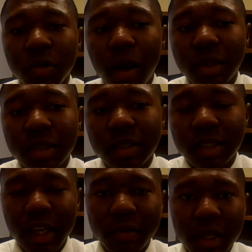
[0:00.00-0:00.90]
monitor the
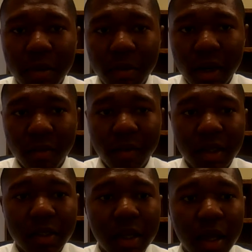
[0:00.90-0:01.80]
safety and
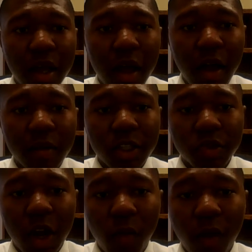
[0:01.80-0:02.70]
benefits of the
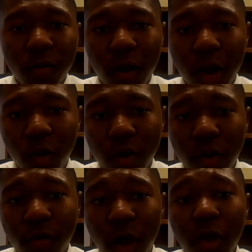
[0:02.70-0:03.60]
trial while
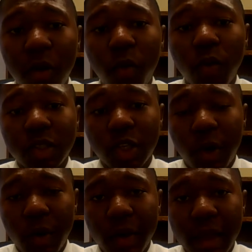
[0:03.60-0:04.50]
follow-up was
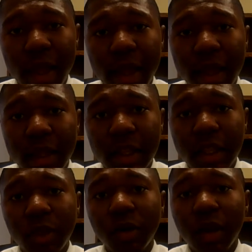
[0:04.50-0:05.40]
occurring, and
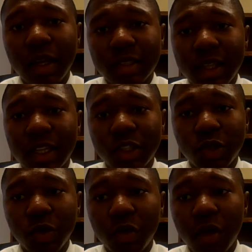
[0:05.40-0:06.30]
utilize that
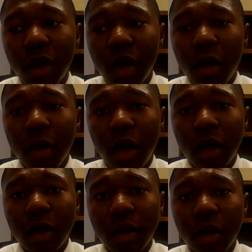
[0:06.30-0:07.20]
to
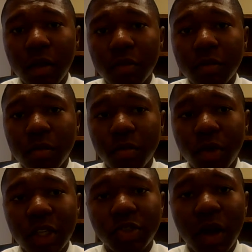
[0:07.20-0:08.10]

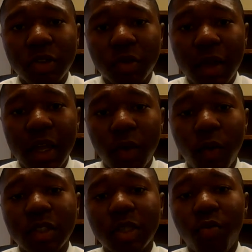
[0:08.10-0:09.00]
bring the trial to an end
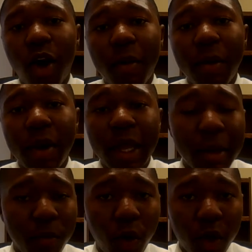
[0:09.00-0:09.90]
once the primary
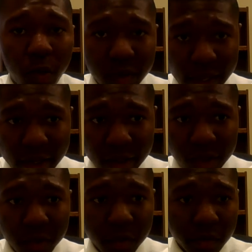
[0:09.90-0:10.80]
endpoint was answered.